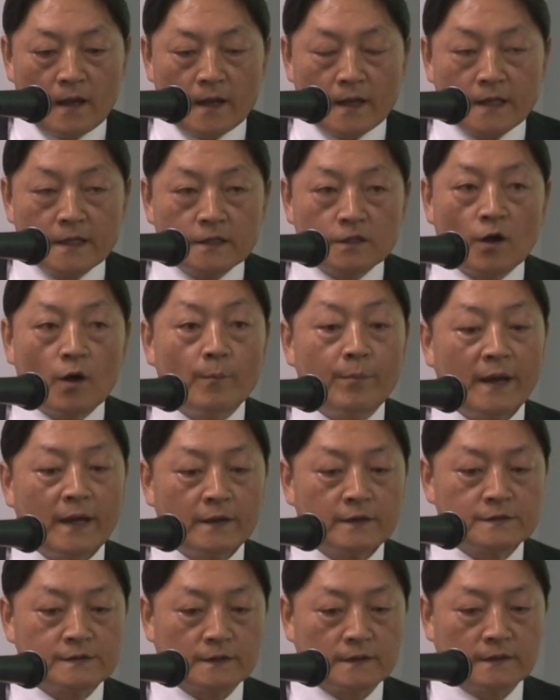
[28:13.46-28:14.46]
In
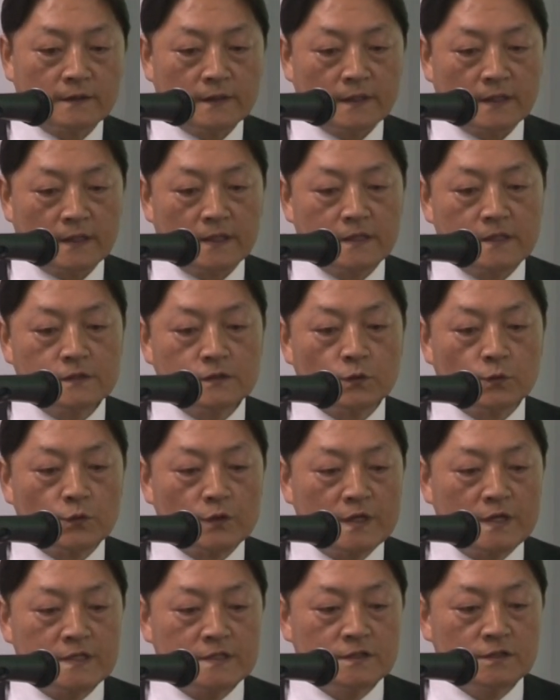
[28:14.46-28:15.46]
comparison, it is
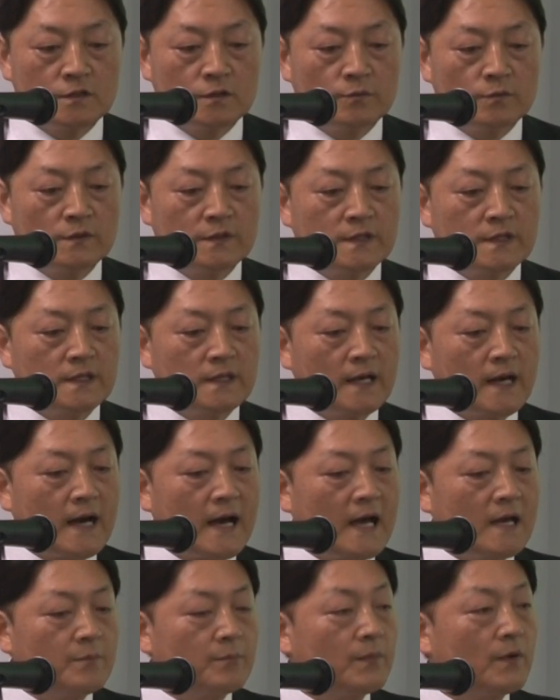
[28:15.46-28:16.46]
reasonably
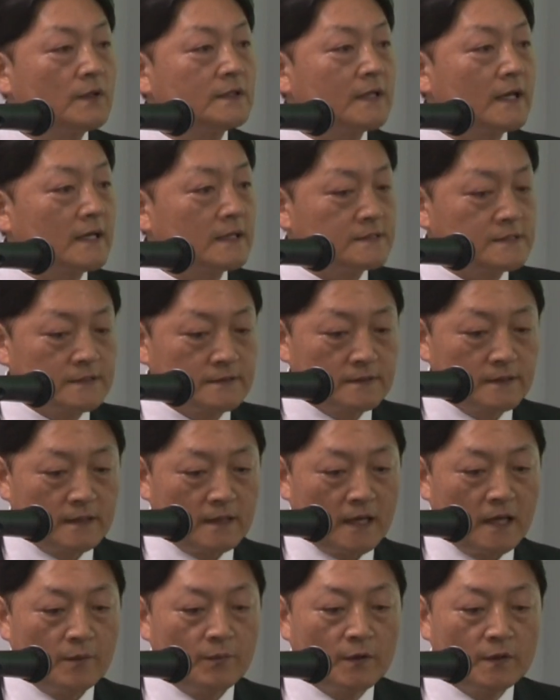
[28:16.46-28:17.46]

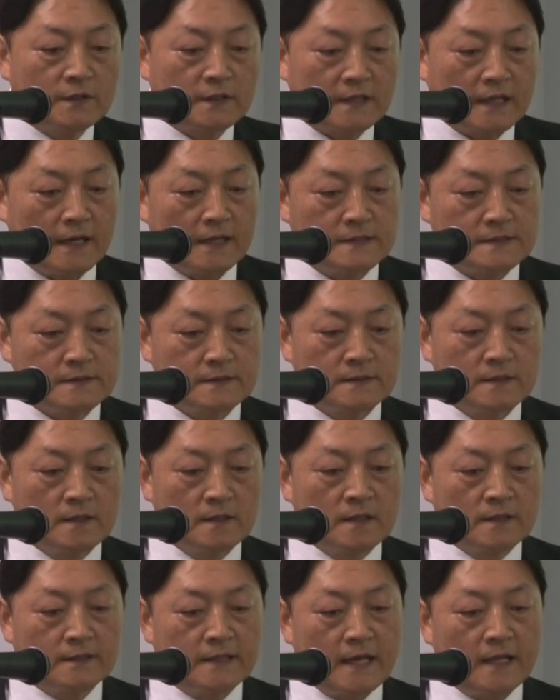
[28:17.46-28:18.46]
hypothesized
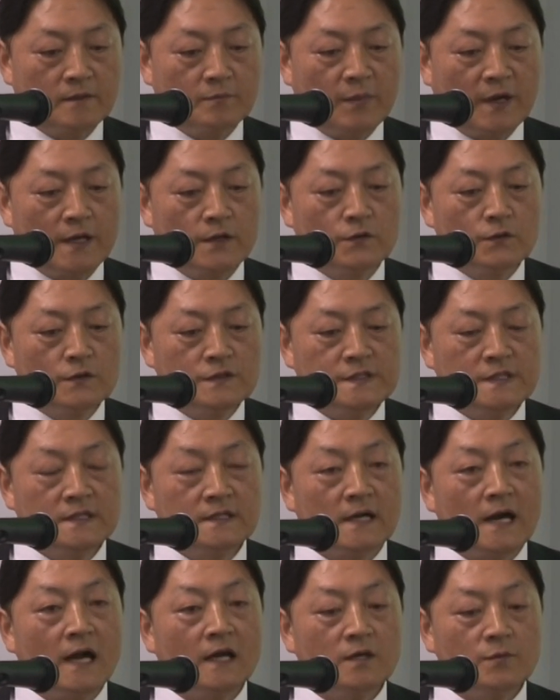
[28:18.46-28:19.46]
that by
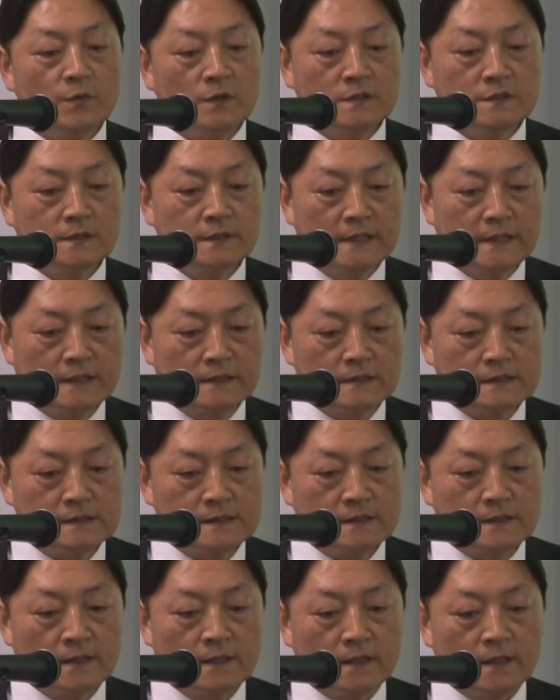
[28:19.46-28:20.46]
using acupuncture
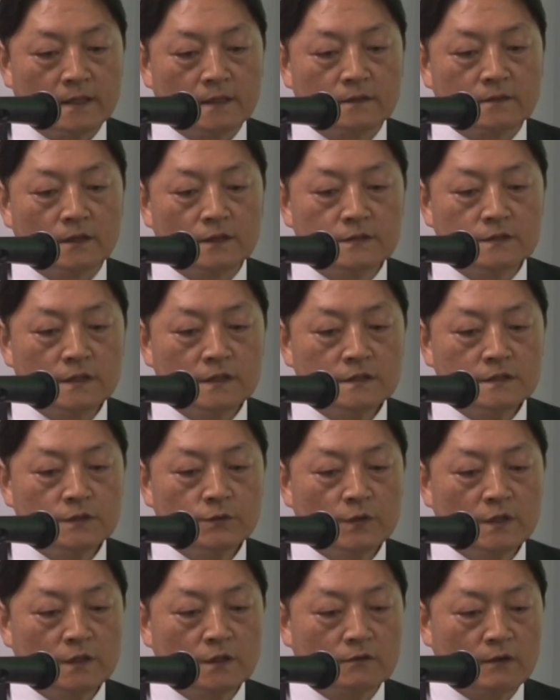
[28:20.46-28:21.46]
needles in
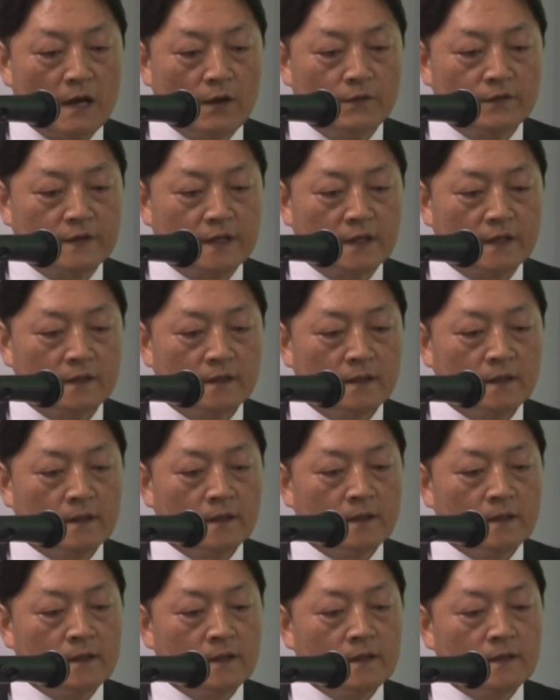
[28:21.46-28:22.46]
conjunction with grounding,
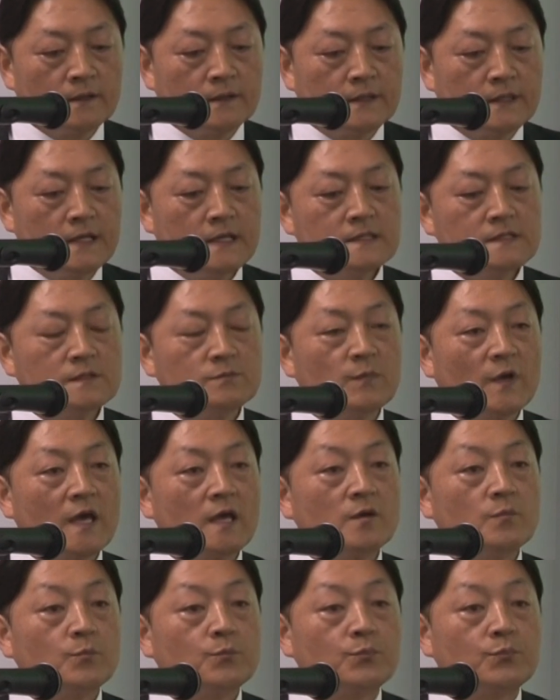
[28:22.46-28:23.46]
this
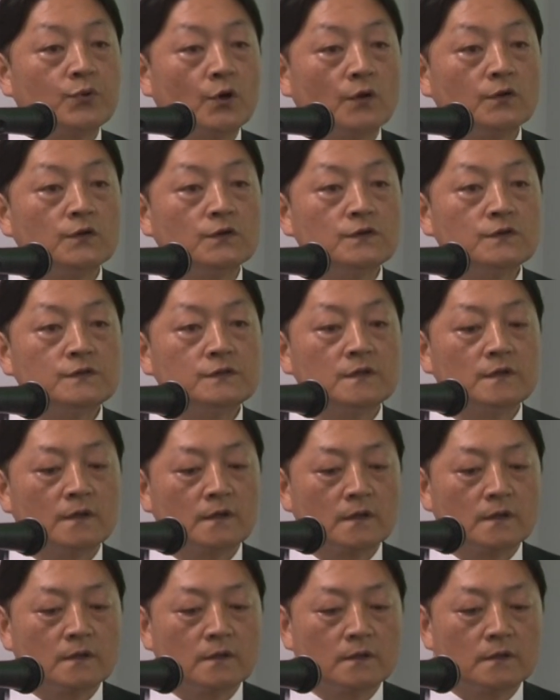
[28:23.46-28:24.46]
may produce
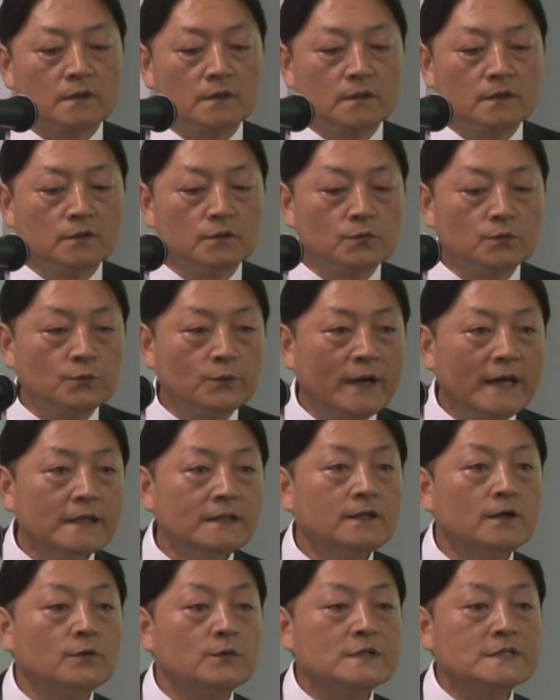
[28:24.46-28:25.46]

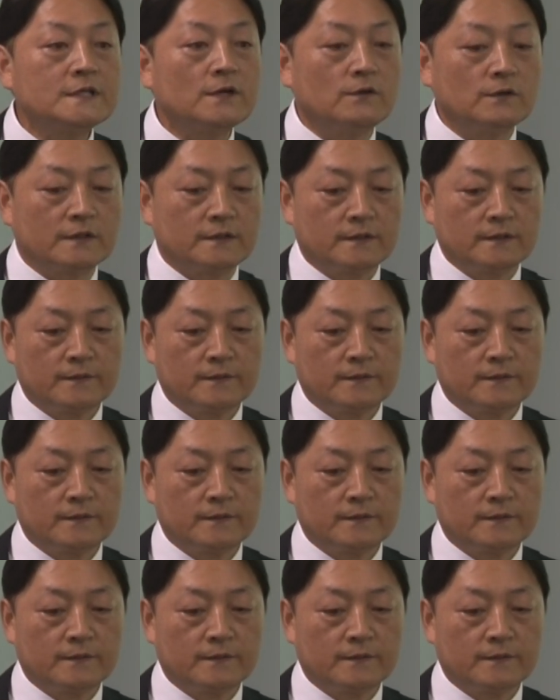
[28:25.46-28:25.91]
greater result